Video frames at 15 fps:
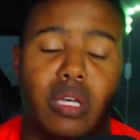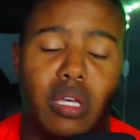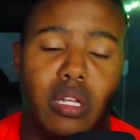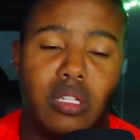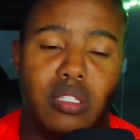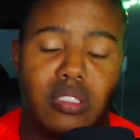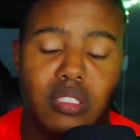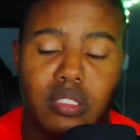
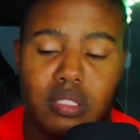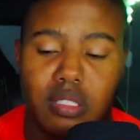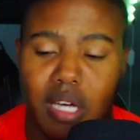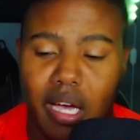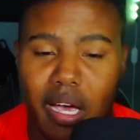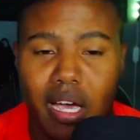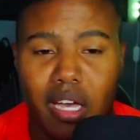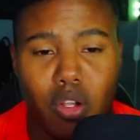And since
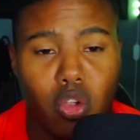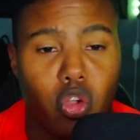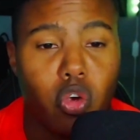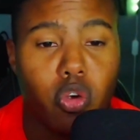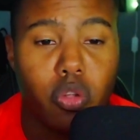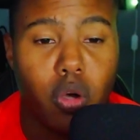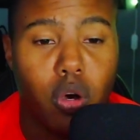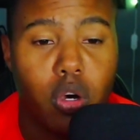I had to
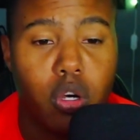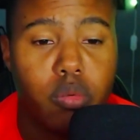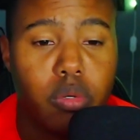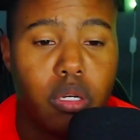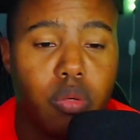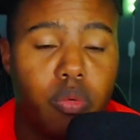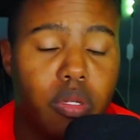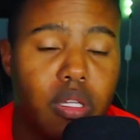learn the hard
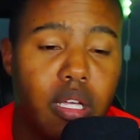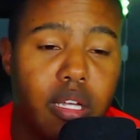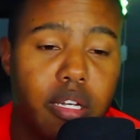way on what that